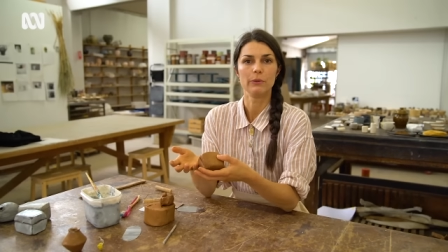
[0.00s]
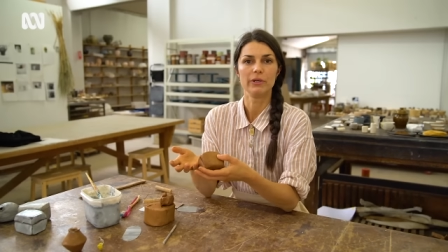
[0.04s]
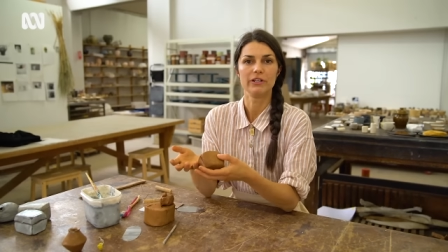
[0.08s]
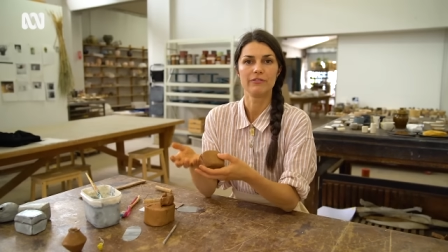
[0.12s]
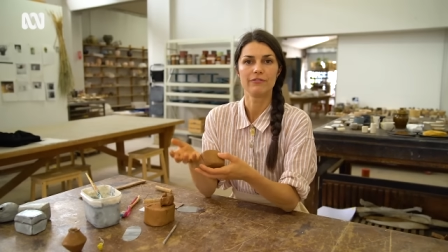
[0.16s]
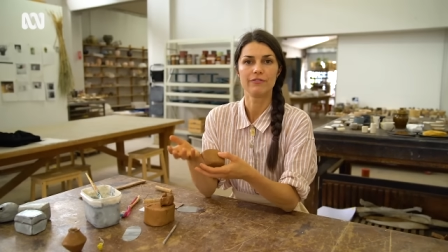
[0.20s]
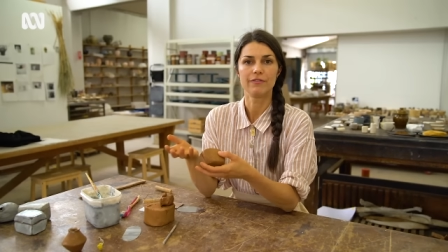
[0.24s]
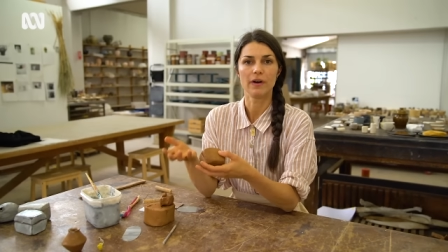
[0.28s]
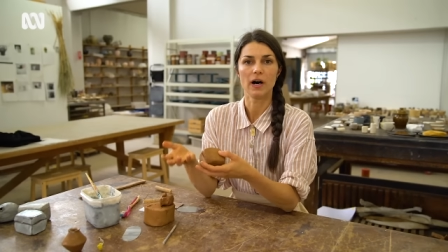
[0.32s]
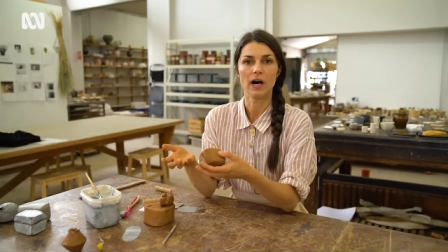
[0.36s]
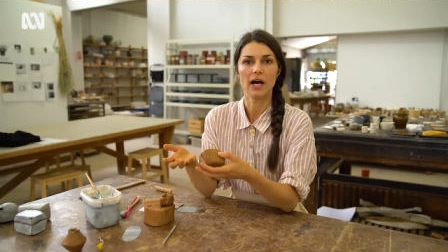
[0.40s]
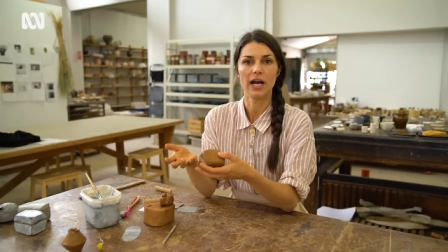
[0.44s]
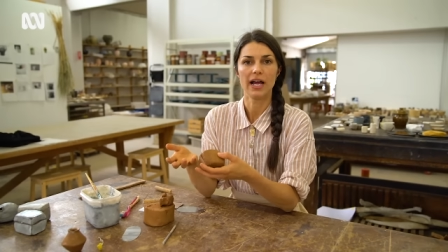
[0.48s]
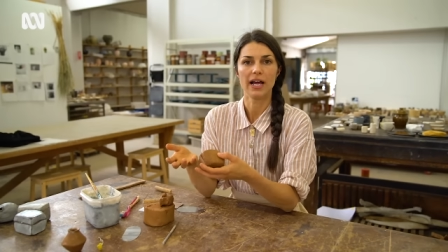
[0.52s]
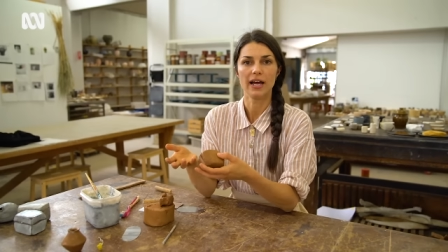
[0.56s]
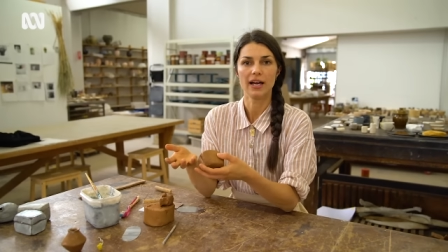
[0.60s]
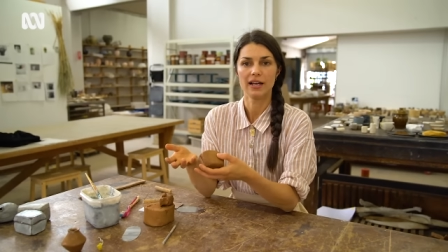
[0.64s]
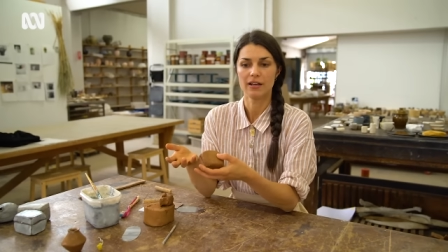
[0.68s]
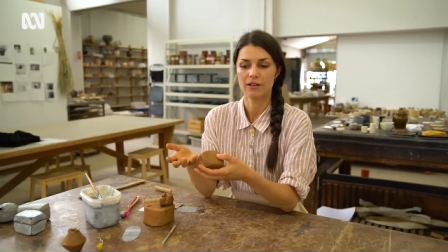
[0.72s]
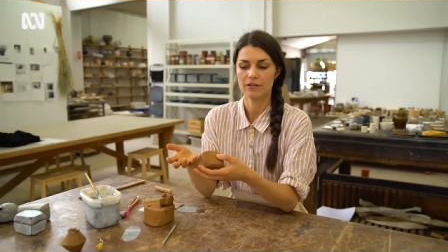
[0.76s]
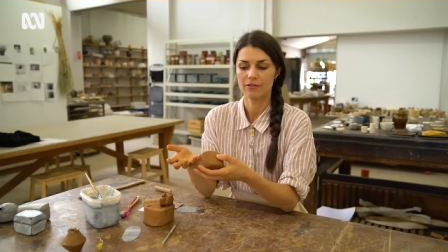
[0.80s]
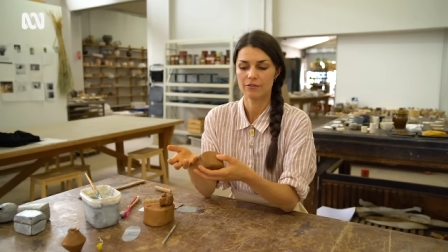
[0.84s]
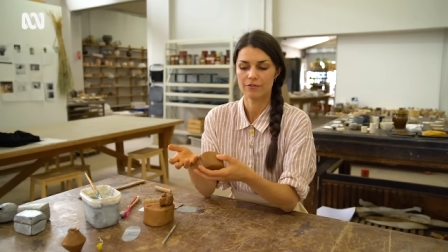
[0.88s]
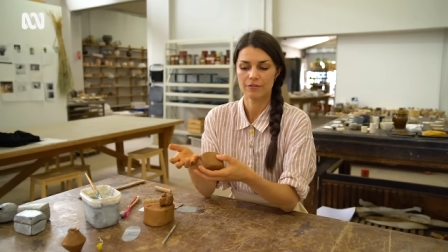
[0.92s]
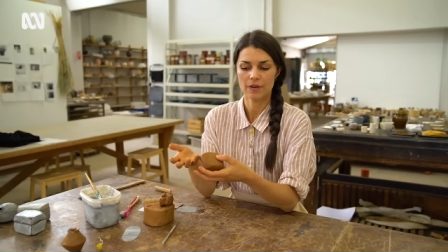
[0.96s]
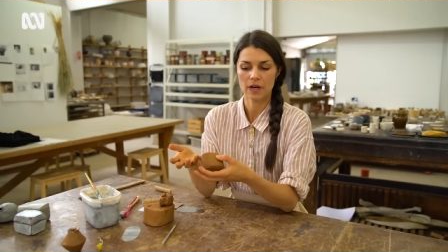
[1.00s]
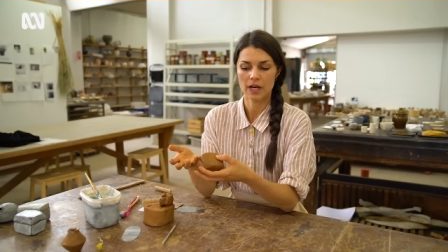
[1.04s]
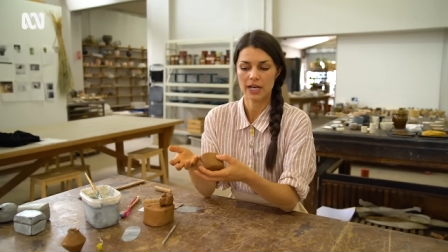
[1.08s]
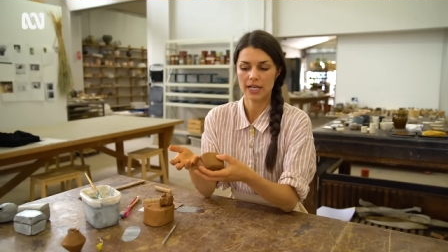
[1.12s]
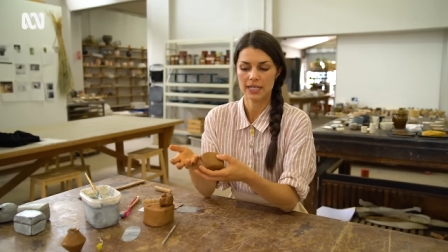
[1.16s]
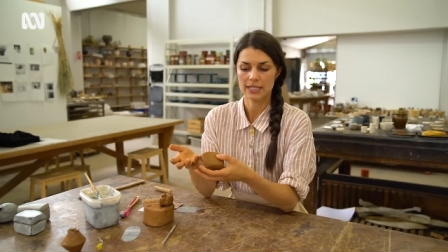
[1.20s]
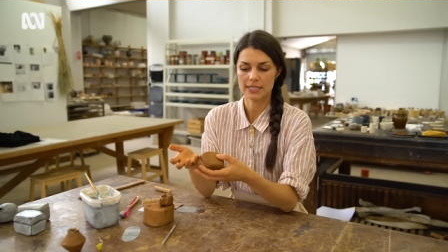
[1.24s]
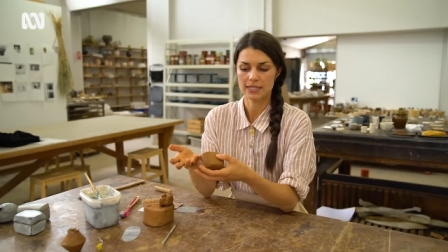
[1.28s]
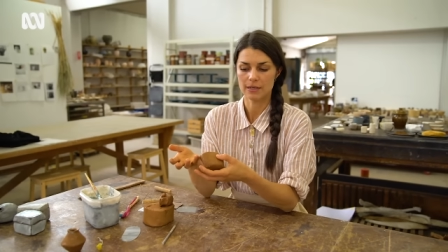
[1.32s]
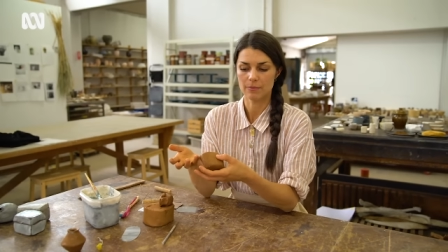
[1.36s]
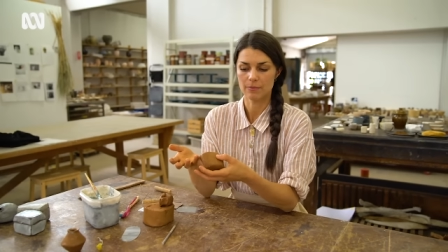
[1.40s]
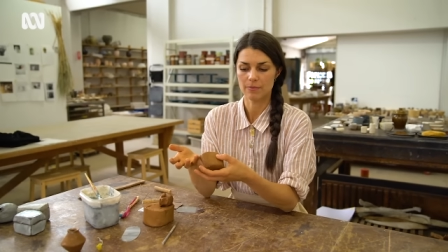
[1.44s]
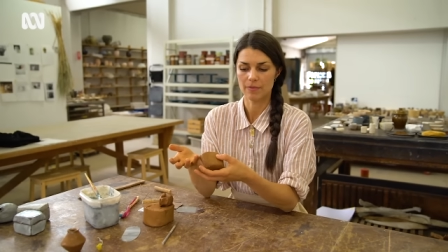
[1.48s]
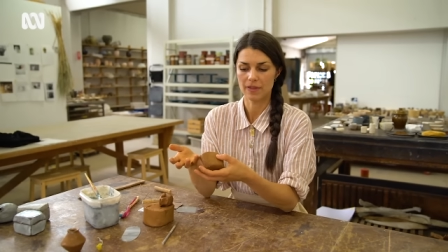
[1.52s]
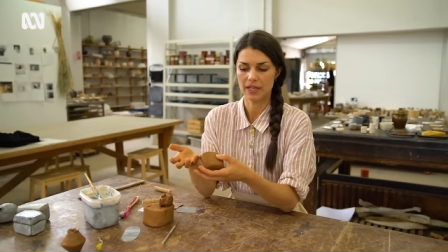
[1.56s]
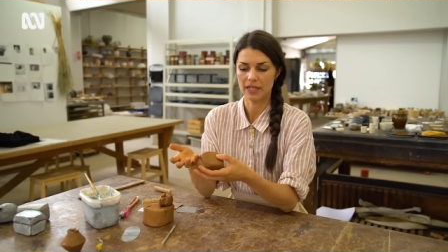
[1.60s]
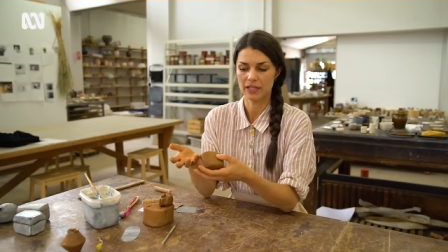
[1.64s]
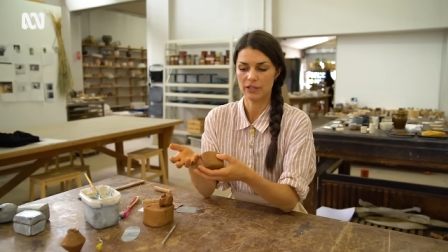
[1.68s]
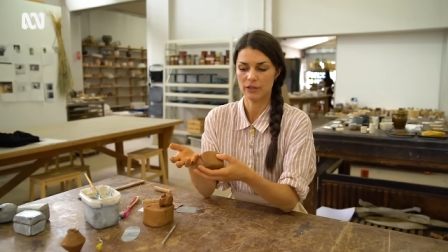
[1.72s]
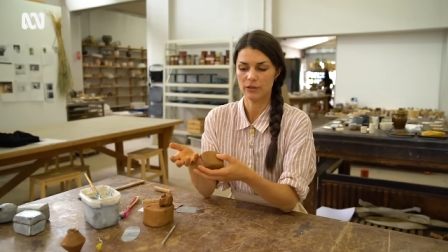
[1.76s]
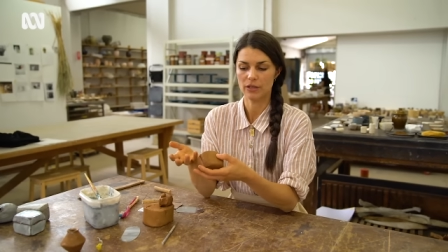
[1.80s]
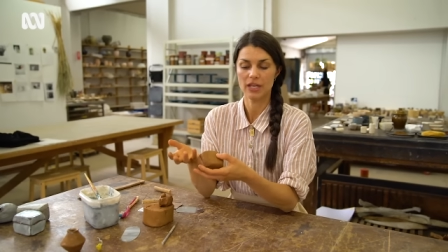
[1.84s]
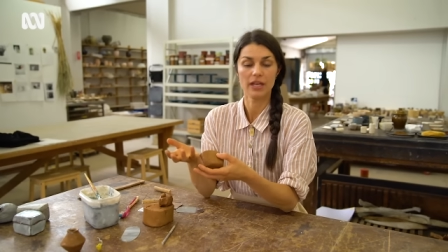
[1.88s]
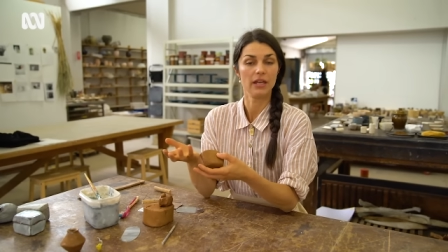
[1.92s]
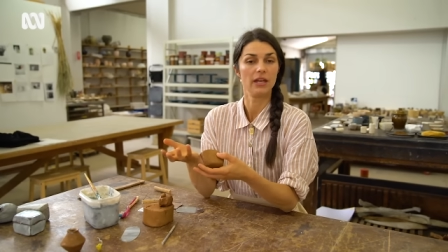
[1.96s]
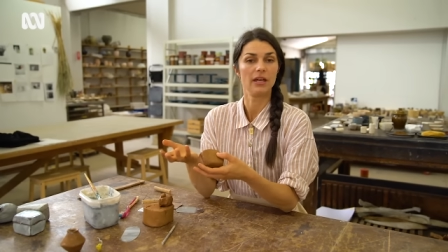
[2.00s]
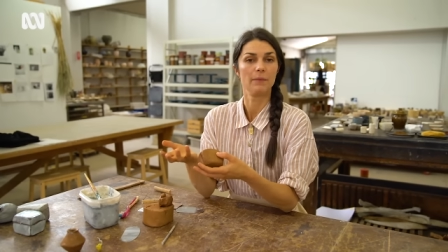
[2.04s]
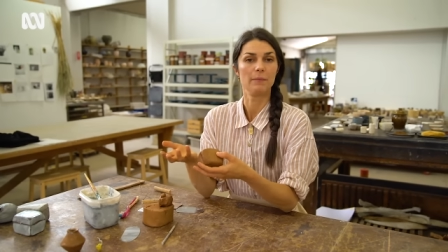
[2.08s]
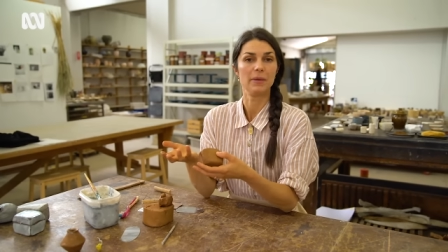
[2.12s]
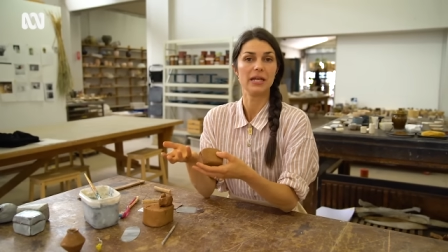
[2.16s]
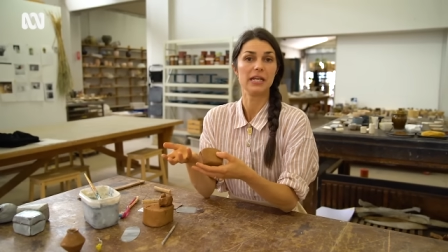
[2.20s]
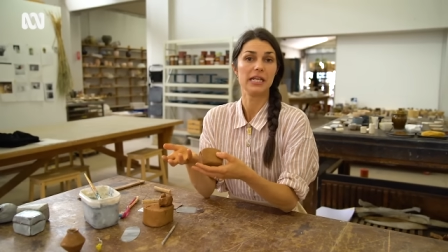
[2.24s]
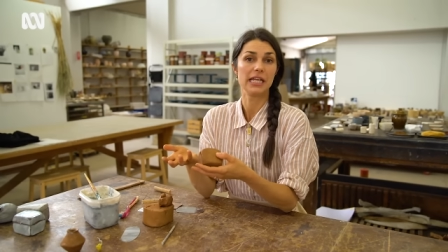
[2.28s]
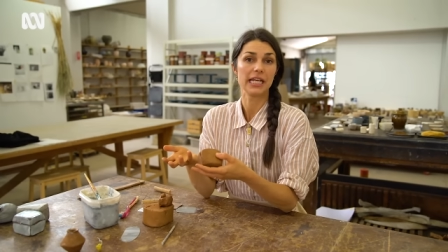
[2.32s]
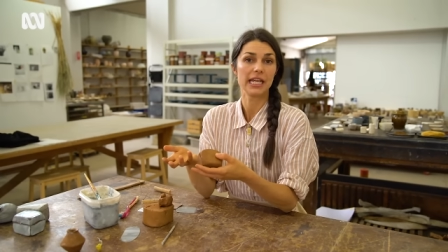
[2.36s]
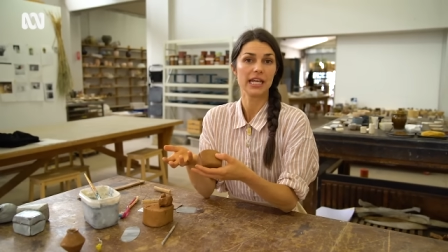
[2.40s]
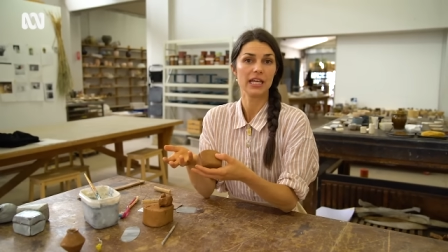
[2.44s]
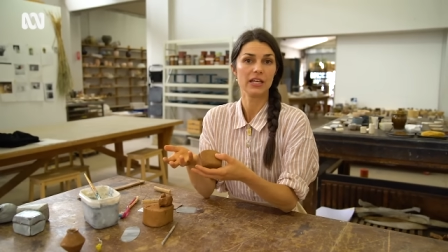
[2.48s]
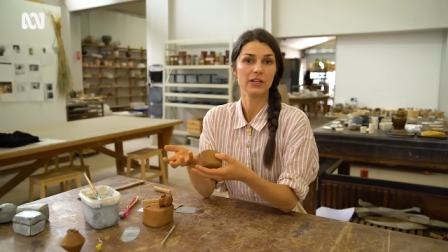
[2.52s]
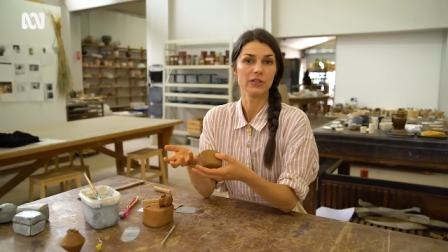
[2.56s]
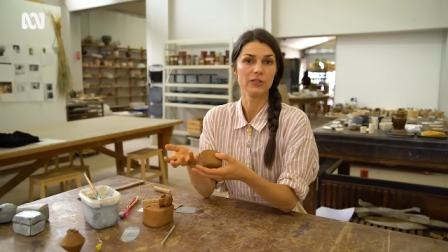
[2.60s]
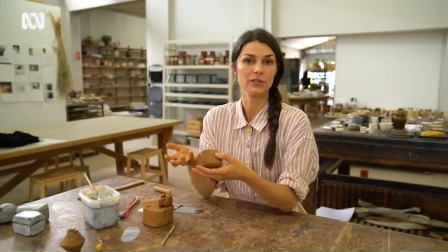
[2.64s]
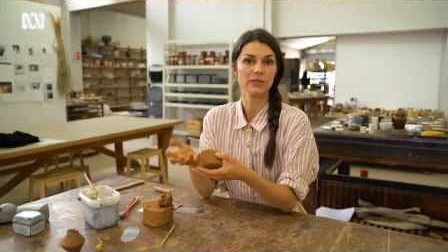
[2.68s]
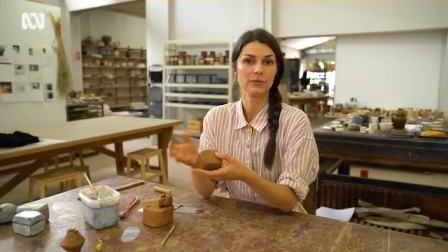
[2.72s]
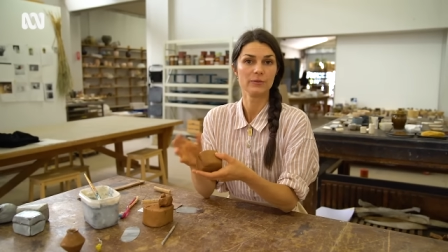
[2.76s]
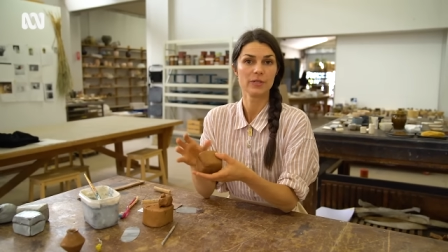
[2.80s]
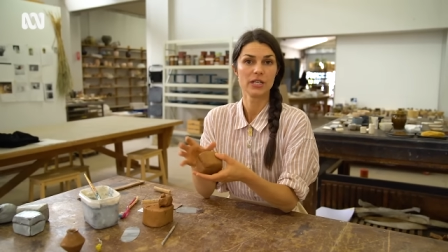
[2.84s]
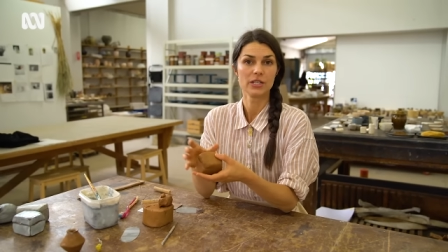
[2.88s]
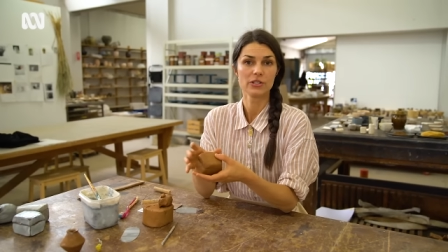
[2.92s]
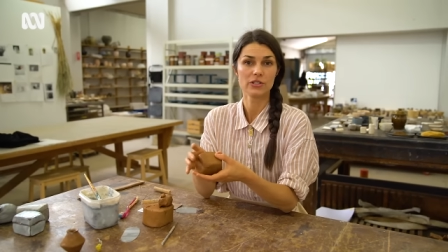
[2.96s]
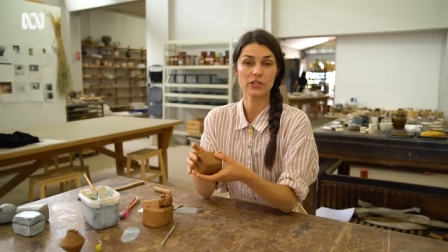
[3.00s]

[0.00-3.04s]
we'd fire, fire something in, um, in a kiln.